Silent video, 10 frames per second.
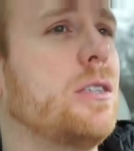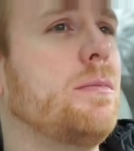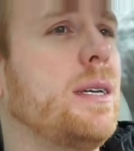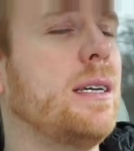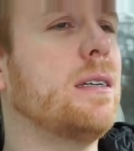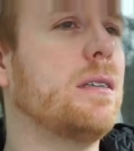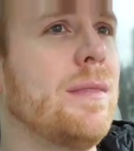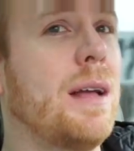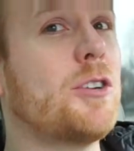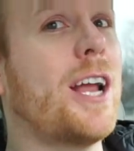to me
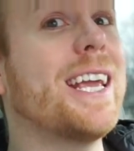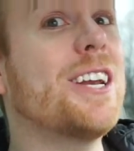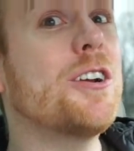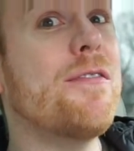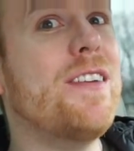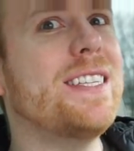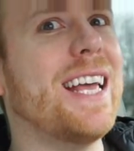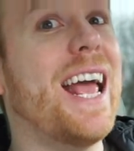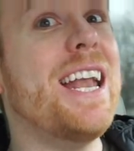trying to get her to visit.